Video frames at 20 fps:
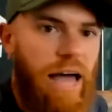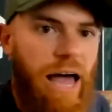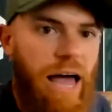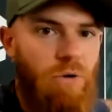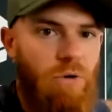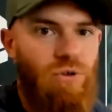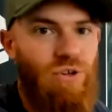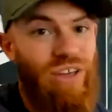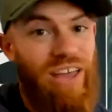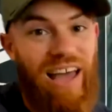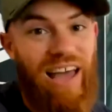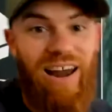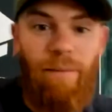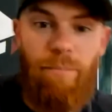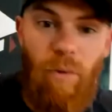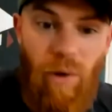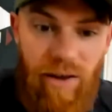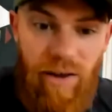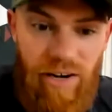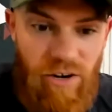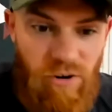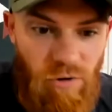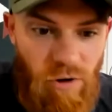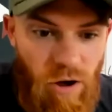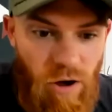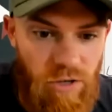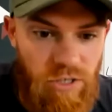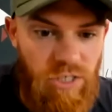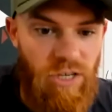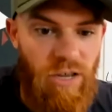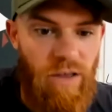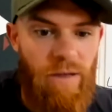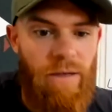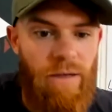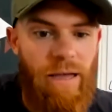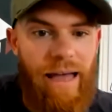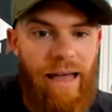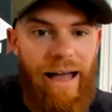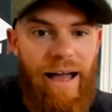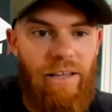how you get a point across,
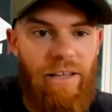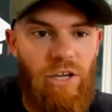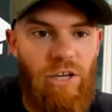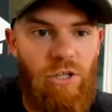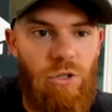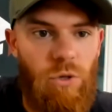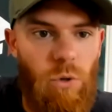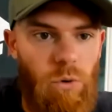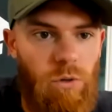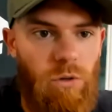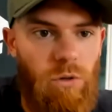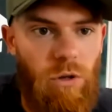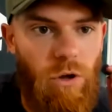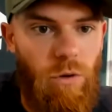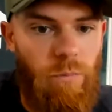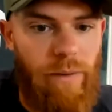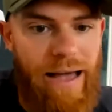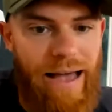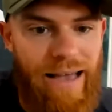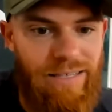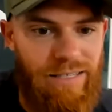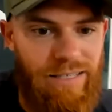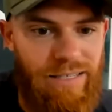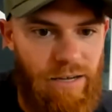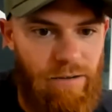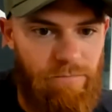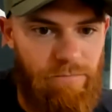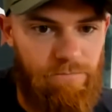and you don't look past it.